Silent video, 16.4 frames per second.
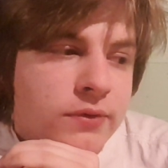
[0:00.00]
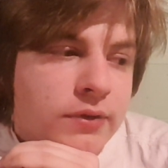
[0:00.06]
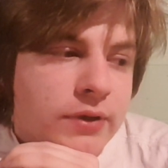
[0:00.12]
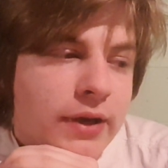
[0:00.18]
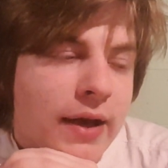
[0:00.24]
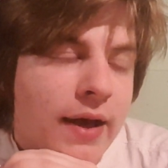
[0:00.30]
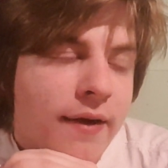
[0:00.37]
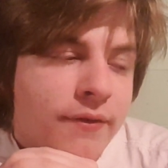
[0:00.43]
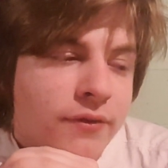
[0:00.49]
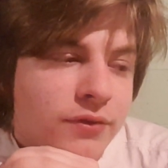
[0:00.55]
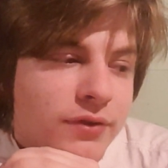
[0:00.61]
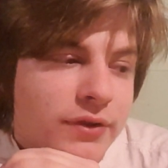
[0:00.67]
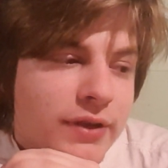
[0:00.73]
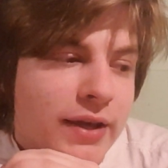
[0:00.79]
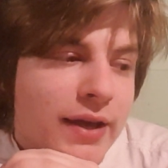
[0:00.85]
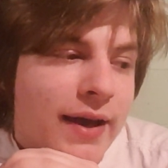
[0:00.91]
I haven't
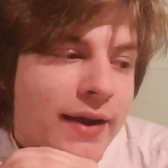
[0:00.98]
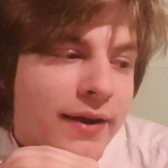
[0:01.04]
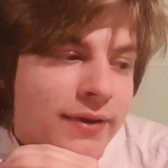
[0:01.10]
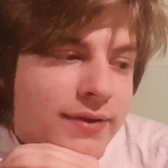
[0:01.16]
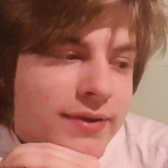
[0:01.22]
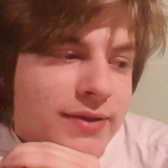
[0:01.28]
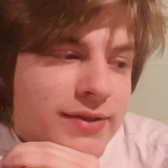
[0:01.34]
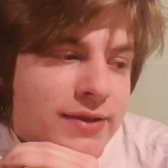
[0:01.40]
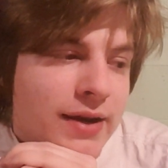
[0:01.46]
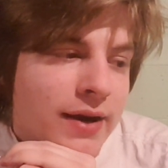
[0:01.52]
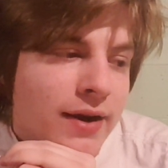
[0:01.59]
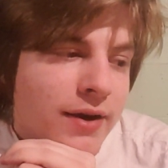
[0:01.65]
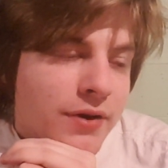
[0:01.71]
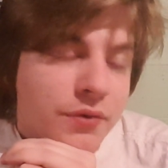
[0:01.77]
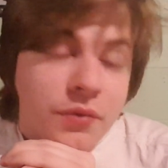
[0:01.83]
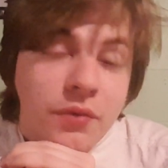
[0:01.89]
really had a
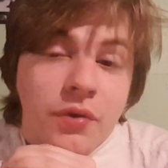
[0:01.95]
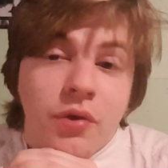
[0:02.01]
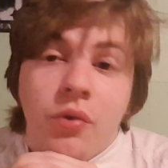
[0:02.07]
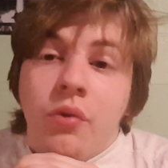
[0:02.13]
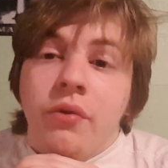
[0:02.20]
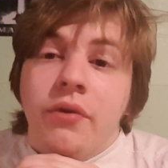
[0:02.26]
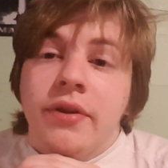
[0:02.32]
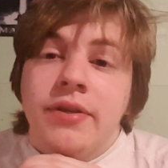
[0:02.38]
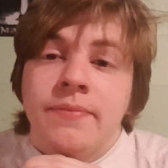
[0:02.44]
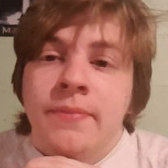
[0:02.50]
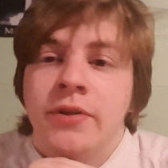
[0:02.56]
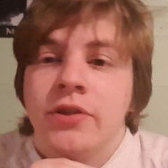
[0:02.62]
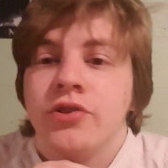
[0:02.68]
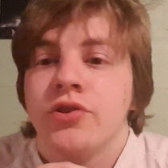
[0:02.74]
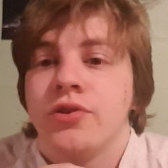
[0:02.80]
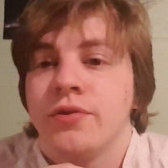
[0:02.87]
desire to record as
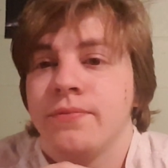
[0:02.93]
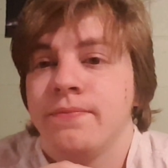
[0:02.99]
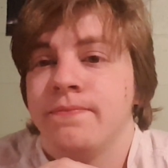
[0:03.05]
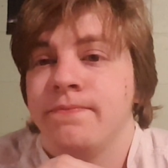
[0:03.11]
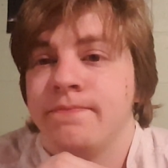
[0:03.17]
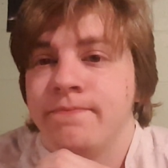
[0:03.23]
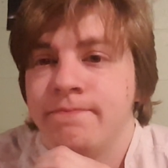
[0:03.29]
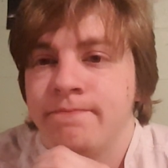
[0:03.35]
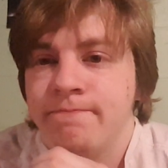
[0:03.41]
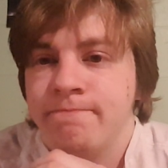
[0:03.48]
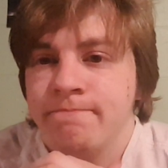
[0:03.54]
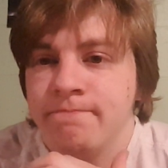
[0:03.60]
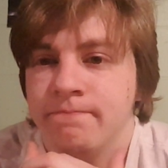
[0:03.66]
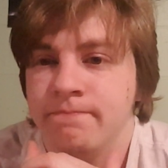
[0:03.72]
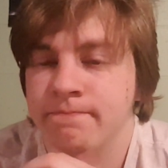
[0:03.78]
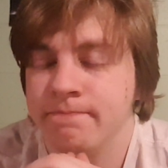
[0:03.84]
much
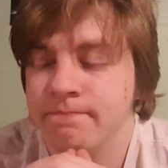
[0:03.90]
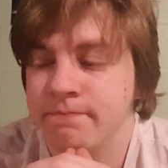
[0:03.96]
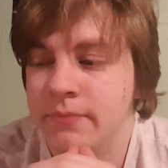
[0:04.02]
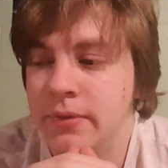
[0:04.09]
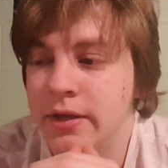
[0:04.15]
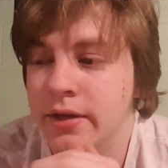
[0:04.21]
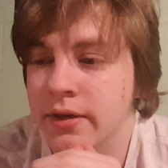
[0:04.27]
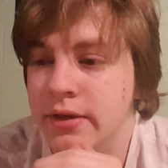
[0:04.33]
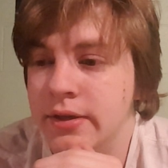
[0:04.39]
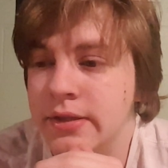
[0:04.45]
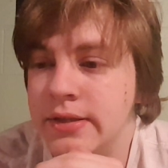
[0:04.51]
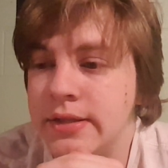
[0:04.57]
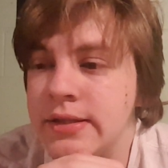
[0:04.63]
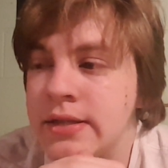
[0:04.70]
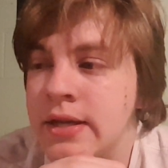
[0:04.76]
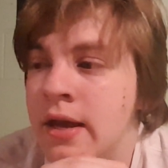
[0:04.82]

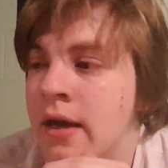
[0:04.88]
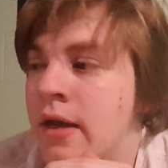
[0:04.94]
because